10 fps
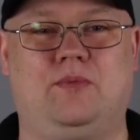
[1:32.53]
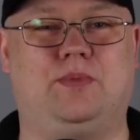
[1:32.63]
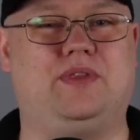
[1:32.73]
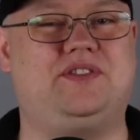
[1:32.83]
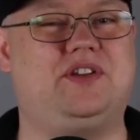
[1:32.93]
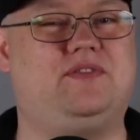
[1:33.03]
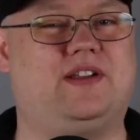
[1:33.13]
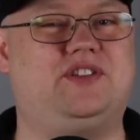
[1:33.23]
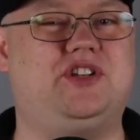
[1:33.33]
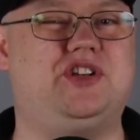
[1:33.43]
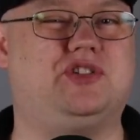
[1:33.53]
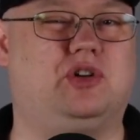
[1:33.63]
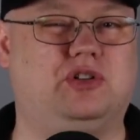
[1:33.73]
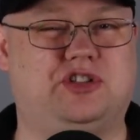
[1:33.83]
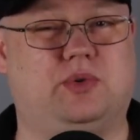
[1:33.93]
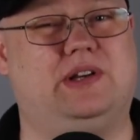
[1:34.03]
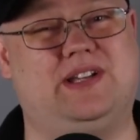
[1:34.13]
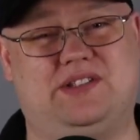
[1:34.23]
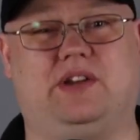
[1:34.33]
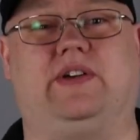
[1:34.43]
But this advantage is also a
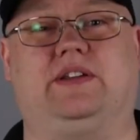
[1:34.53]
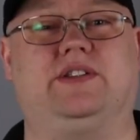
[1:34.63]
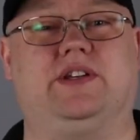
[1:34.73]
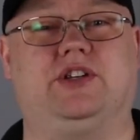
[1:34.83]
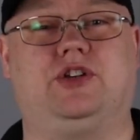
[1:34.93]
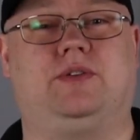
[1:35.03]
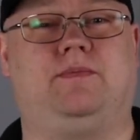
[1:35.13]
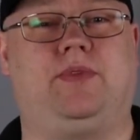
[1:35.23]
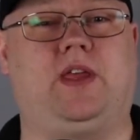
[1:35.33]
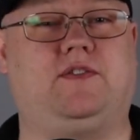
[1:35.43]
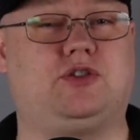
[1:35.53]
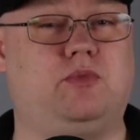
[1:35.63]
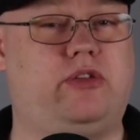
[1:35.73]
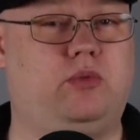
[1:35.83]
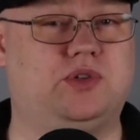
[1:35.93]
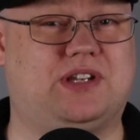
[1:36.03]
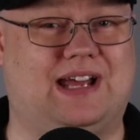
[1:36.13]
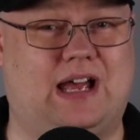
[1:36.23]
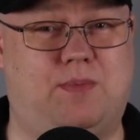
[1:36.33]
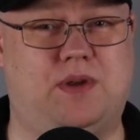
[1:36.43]
disadvantage. If something was to
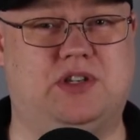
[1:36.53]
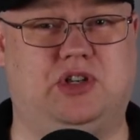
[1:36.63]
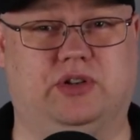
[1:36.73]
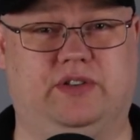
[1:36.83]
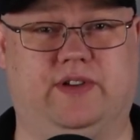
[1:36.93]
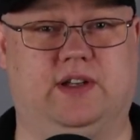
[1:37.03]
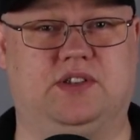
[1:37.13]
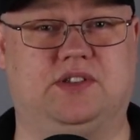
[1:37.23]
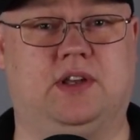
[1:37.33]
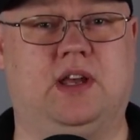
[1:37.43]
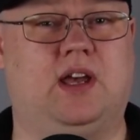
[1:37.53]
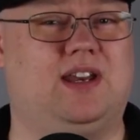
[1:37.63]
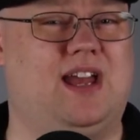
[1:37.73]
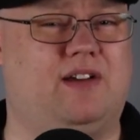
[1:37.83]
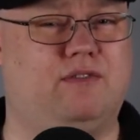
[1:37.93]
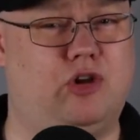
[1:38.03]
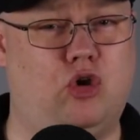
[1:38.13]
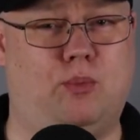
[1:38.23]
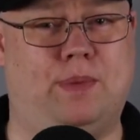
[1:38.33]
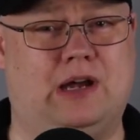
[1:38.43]
happen to your device, and you have
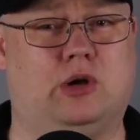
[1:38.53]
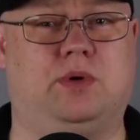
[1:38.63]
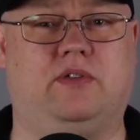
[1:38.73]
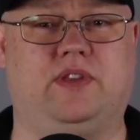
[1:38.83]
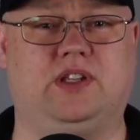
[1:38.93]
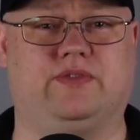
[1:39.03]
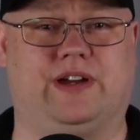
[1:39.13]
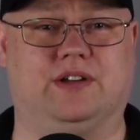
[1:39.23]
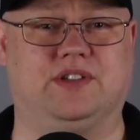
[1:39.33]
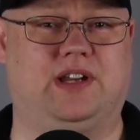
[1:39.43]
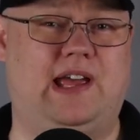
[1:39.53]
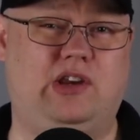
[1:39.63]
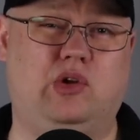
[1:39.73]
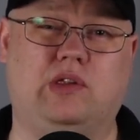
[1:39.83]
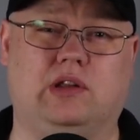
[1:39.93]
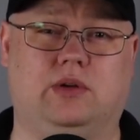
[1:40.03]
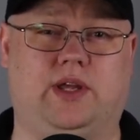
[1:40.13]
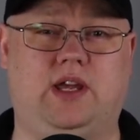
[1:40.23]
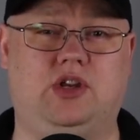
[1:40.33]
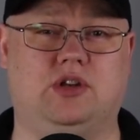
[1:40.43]
no backup of these files in any other
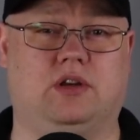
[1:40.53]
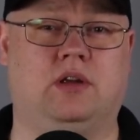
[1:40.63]
location,